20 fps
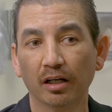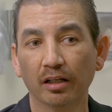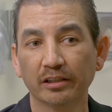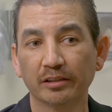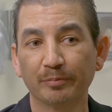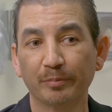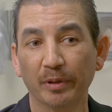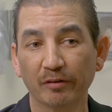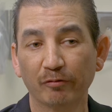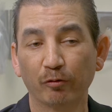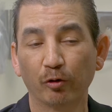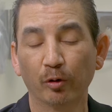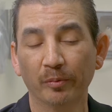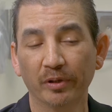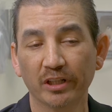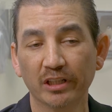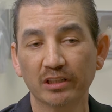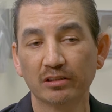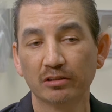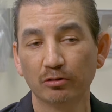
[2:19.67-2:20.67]
I spent four
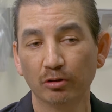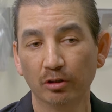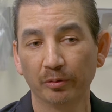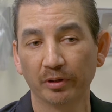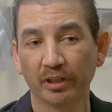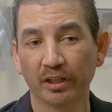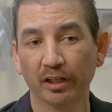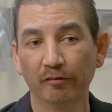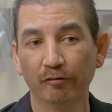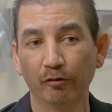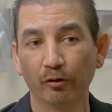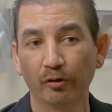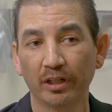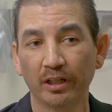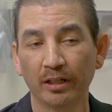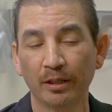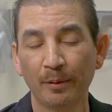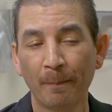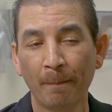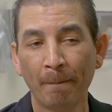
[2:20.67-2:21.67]
months through the
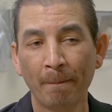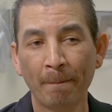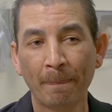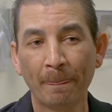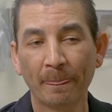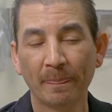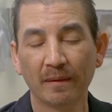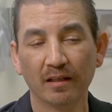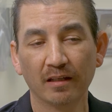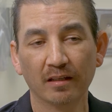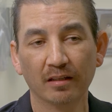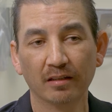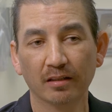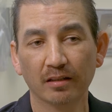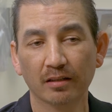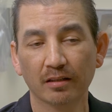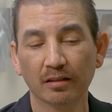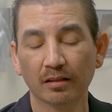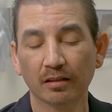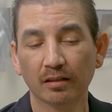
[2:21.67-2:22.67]
recovery and
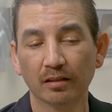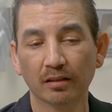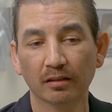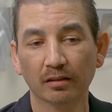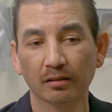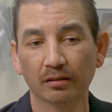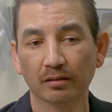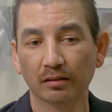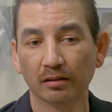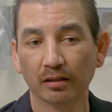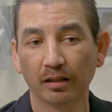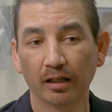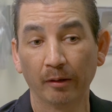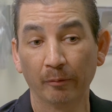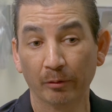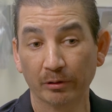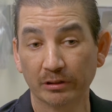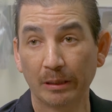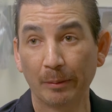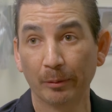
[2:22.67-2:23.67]
then uh,
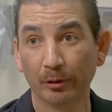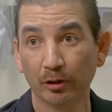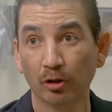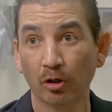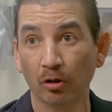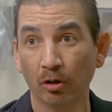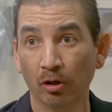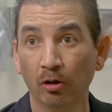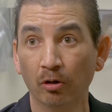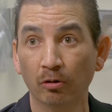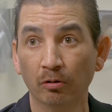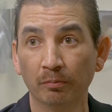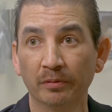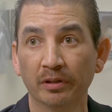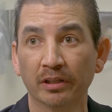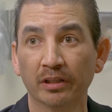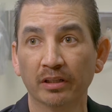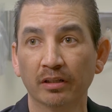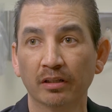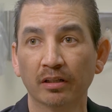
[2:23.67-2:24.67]
I was able to go home
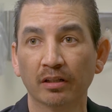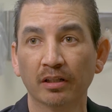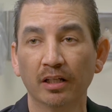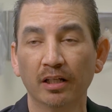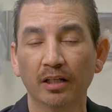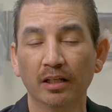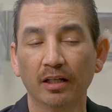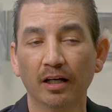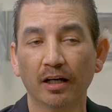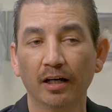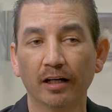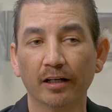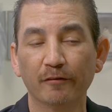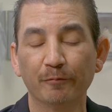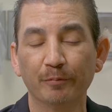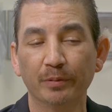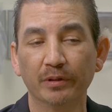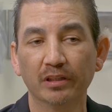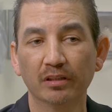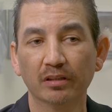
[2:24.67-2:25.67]
and
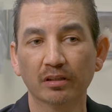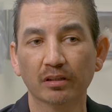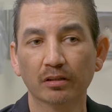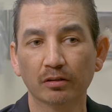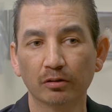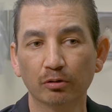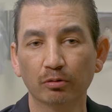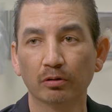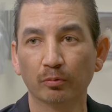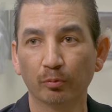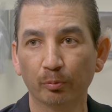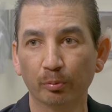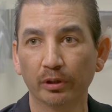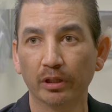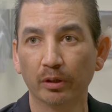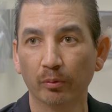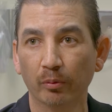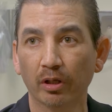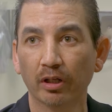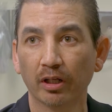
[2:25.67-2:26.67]
I've been uh, doing
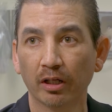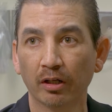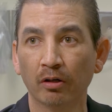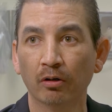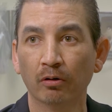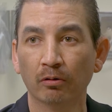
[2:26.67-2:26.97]
pretty well at